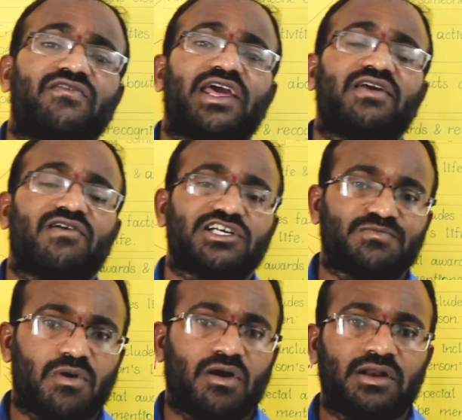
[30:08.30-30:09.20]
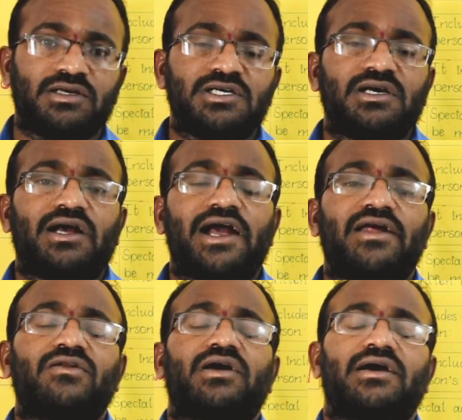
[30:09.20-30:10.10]
where he was born,
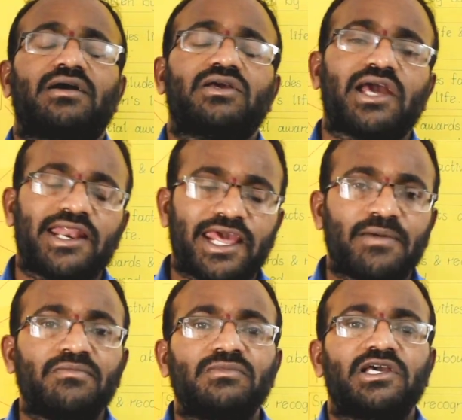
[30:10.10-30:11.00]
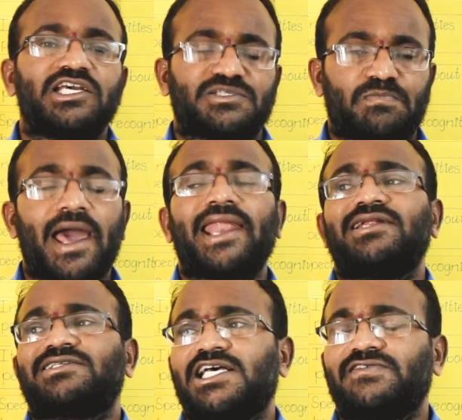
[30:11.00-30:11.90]
and you can name his
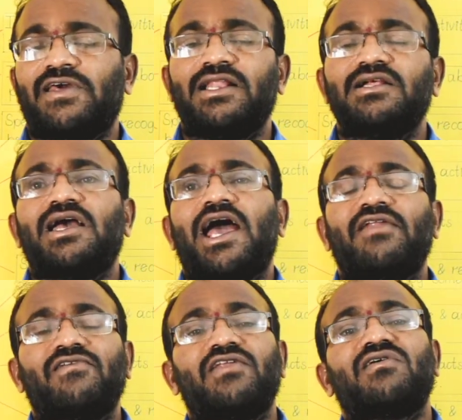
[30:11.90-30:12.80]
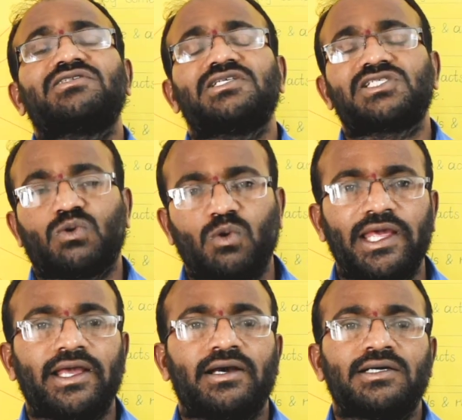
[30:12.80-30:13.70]
parents as well, and where was his
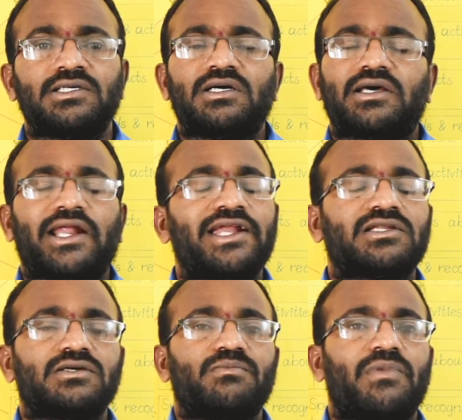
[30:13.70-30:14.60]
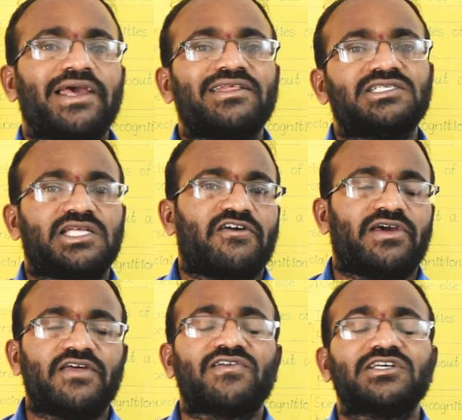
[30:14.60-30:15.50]
schooling. Right, by this the
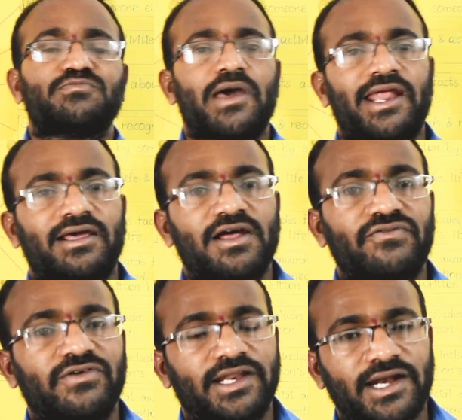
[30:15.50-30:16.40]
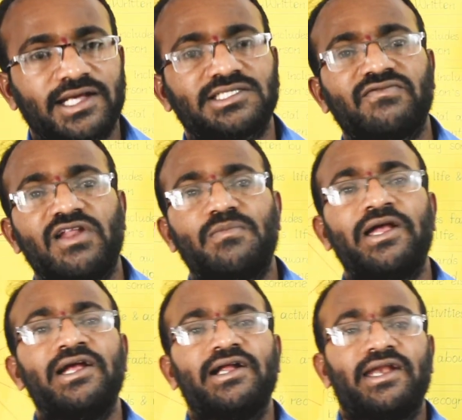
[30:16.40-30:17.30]
very first paragraph introduction will
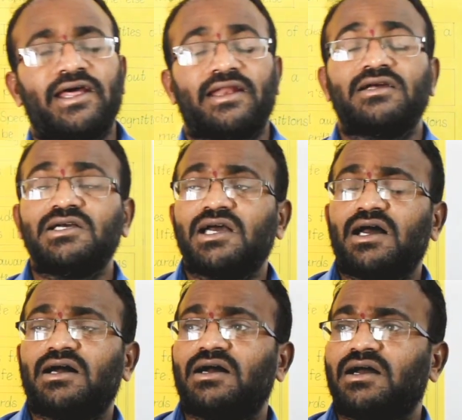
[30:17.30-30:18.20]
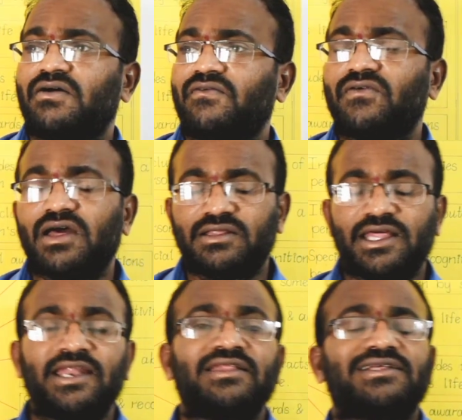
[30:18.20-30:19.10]
be done.
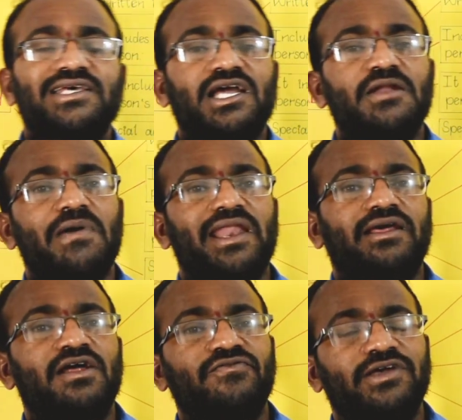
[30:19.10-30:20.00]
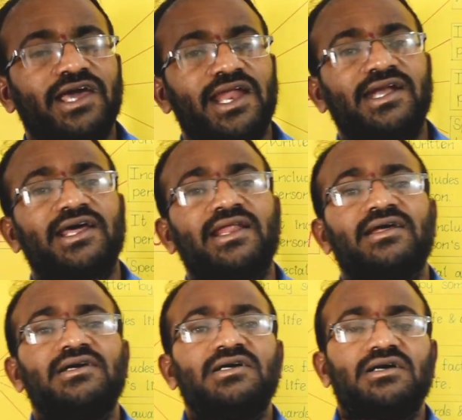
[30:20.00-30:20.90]
Then in the second paragraph you can enter
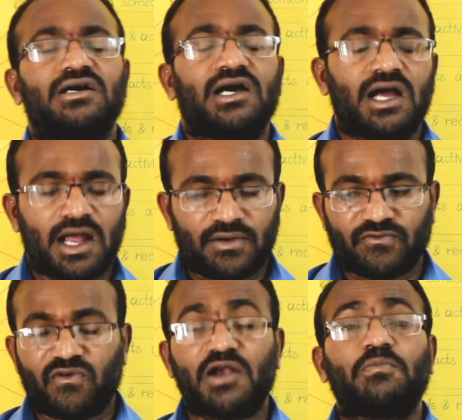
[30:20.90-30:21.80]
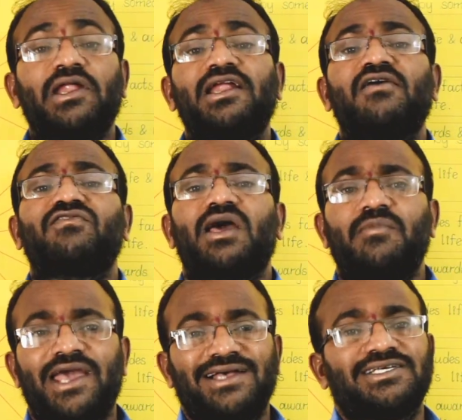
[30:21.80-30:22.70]
at what period of time he
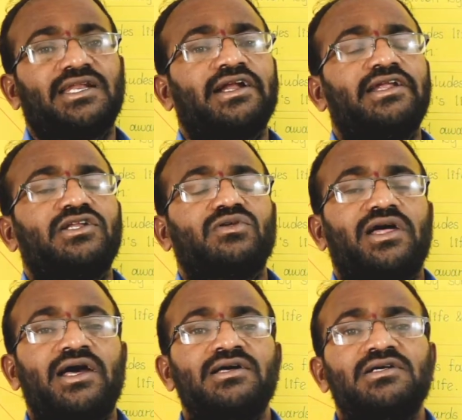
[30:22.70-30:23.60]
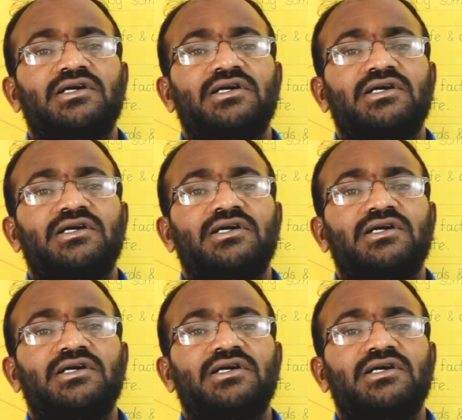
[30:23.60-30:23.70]
has entered into the